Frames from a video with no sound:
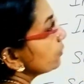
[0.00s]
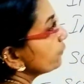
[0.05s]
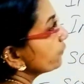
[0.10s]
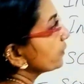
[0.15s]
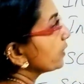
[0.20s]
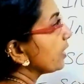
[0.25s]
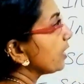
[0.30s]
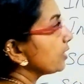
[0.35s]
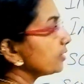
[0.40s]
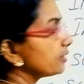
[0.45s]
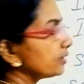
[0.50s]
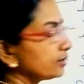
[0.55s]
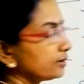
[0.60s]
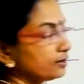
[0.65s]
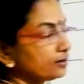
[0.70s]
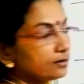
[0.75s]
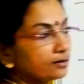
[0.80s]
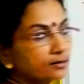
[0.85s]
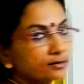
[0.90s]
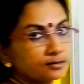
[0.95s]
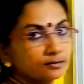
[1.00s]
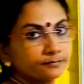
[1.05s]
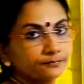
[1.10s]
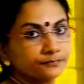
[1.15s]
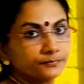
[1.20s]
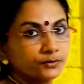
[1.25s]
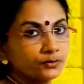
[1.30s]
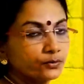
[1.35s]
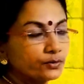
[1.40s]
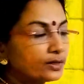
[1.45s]
Kandahar.
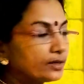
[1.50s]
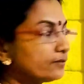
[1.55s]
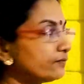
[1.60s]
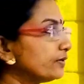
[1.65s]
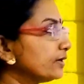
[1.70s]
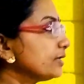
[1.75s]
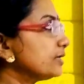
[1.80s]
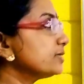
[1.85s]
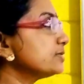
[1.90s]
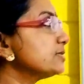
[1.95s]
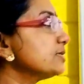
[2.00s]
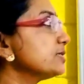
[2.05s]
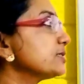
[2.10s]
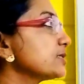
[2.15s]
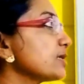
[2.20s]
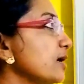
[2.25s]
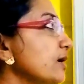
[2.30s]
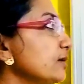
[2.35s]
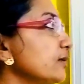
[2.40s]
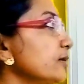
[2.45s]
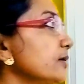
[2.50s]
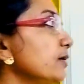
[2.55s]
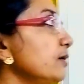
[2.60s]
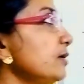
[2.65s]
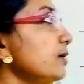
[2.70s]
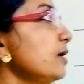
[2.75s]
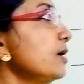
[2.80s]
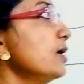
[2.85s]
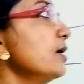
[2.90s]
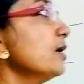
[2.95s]
Okay, where is this Kandahar?
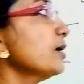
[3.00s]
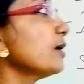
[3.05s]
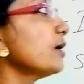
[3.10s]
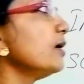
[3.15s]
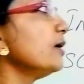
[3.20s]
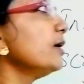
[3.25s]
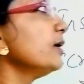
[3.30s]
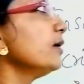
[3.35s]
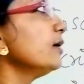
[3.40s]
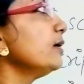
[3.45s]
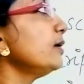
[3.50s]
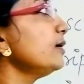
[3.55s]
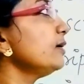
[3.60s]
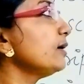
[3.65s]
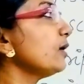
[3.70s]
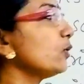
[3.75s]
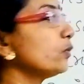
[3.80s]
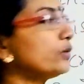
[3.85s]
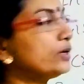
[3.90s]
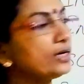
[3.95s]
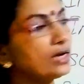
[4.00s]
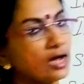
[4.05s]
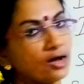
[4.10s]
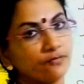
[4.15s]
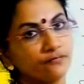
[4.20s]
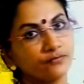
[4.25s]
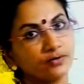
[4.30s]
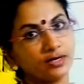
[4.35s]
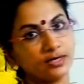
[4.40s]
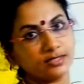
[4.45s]
Kandahar now in
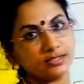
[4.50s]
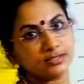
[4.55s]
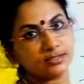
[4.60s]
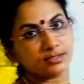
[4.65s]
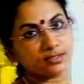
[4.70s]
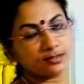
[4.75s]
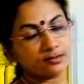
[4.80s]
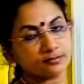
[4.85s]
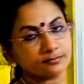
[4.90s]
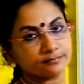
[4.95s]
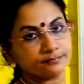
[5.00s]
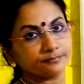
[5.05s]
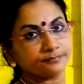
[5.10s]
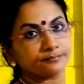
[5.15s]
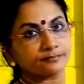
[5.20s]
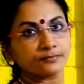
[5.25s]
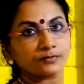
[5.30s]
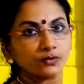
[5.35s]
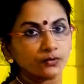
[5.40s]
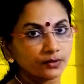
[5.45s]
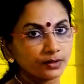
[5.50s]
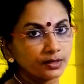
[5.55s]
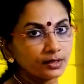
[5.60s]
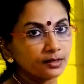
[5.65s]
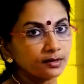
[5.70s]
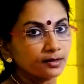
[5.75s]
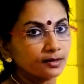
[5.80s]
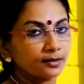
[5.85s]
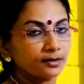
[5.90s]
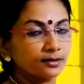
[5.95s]
Afghanistan. Okay,
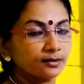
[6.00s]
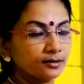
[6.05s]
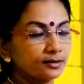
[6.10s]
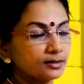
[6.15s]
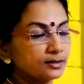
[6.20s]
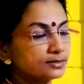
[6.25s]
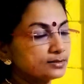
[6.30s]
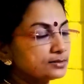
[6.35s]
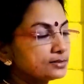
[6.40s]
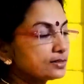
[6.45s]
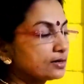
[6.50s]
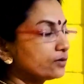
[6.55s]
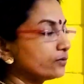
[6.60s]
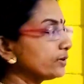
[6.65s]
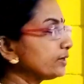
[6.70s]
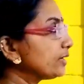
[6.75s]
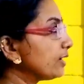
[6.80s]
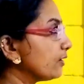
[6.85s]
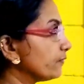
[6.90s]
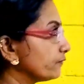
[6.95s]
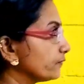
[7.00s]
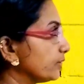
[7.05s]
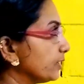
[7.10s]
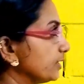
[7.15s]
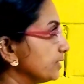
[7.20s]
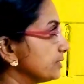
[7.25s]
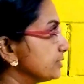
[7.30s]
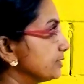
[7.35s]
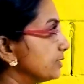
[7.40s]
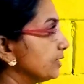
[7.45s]
Kandahar is now in
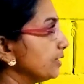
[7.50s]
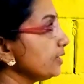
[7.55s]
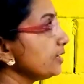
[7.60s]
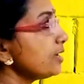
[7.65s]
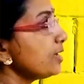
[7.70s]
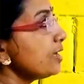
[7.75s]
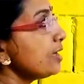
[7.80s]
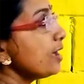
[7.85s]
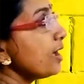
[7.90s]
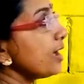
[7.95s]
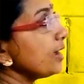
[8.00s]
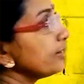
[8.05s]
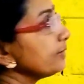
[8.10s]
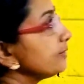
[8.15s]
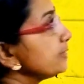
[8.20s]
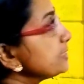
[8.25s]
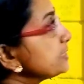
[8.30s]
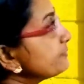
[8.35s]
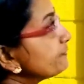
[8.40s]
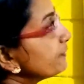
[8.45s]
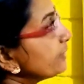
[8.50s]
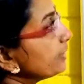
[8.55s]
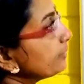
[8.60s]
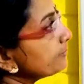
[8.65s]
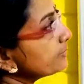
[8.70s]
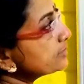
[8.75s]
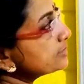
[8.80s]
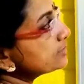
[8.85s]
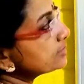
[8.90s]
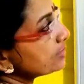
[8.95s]
Afghanistan, and this
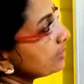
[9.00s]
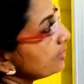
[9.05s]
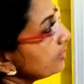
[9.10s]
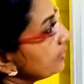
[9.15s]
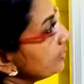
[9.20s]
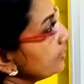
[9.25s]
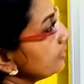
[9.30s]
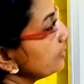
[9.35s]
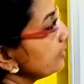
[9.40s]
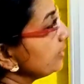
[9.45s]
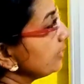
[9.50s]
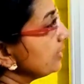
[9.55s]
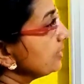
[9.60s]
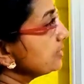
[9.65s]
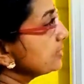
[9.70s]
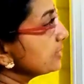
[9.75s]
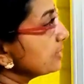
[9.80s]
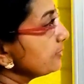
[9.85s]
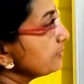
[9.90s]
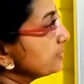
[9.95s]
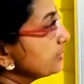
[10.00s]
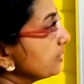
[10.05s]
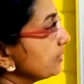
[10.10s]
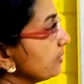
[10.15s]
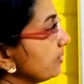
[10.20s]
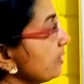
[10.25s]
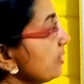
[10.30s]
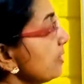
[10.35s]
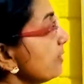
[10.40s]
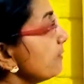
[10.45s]
famous Kandahar inscription
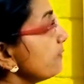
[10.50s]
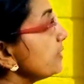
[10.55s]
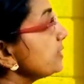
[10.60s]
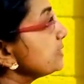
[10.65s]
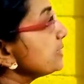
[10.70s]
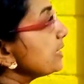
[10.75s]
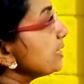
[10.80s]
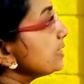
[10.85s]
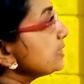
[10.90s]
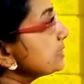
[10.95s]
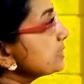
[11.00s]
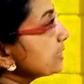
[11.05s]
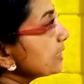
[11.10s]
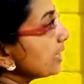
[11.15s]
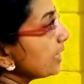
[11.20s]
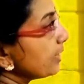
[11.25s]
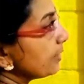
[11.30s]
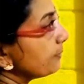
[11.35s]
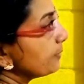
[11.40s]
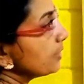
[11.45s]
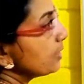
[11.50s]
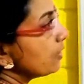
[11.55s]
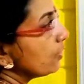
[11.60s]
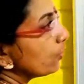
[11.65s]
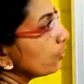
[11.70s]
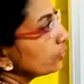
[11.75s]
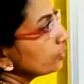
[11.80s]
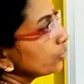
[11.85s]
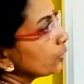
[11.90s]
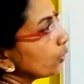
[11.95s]
was inscribed on
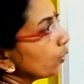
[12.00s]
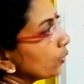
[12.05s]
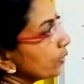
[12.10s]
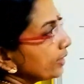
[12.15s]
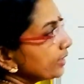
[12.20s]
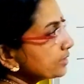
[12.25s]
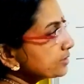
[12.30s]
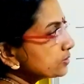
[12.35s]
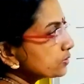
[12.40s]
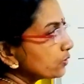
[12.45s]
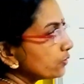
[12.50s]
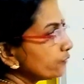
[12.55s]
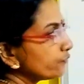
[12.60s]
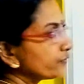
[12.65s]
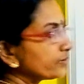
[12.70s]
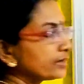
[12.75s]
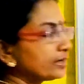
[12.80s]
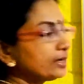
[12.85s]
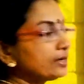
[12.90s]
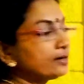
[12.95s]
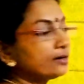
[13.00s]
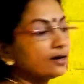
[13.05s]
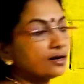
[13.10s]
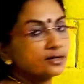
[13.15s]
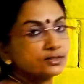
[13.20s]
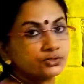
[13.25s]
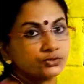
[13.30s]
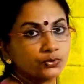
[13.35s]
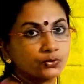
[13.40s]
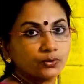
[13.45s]
the orders of King
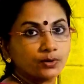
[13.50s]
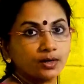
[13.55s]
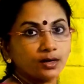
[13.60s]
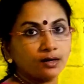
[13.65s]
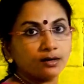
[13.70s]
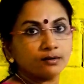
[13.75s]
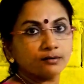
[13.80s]
Ashoka.